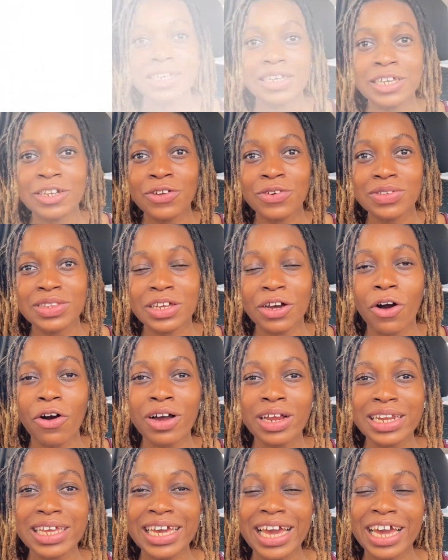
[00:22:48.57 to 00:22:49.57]
The
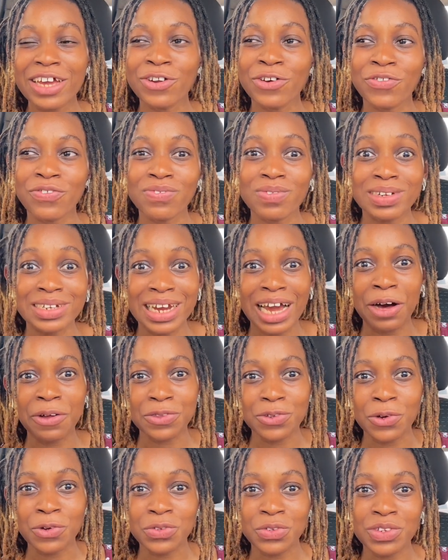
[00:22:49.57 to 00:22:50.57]
ugly head of
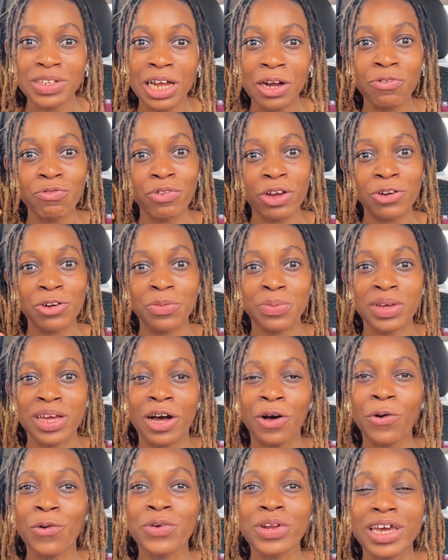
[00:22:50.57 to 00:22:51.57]
doubt also now read up in
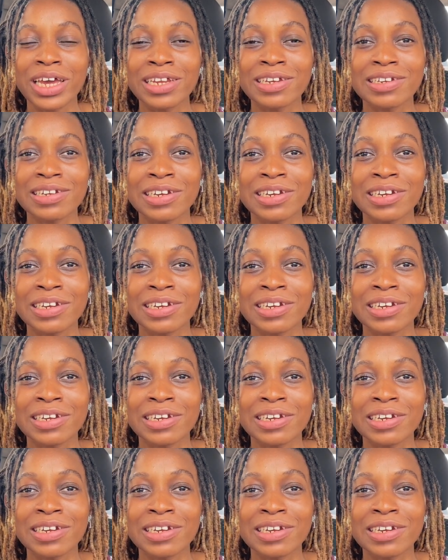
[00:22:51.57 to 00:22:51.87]
her own head